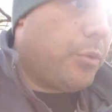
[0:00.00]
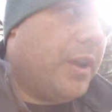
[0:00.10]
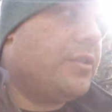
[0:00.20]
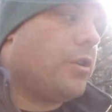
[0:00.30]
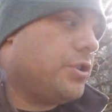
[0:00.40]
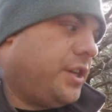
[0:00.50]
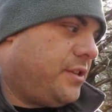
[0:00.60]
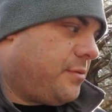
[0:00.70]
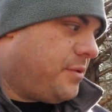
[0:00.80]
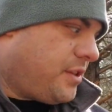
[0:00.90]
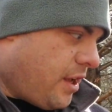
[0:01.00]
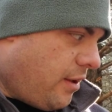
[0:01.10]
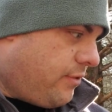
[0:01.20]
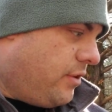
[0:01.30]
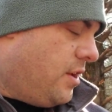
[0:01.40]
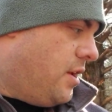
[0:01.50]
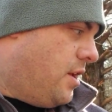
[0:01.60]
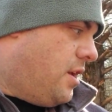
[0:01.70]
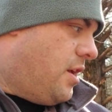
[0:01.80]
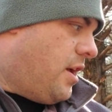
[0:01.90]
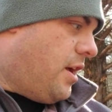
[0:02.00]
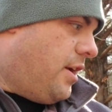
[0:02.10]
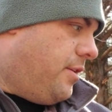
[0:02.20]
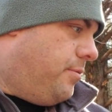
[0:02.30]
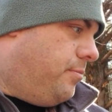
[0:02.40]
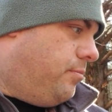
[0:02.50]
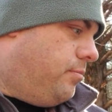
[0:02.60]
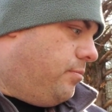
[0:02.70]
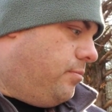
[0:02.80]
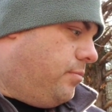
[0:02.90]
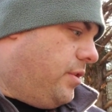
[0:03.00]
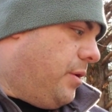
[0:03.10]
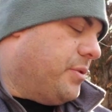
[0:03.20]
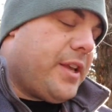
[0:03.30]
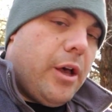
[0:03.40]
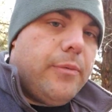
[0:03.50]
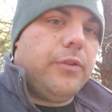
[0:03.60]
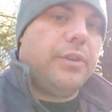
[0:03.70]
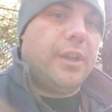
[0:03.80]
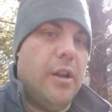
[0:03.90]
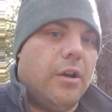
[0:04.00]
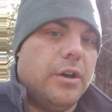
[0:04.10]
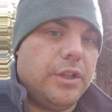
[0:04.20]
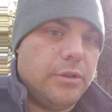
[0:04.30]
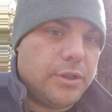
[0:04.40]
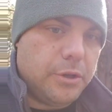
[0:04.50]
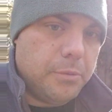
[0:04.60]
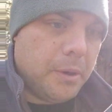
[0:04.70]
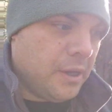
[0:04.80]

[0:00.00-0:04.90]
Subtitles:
researching some stuff, it was helpful to get on YouTube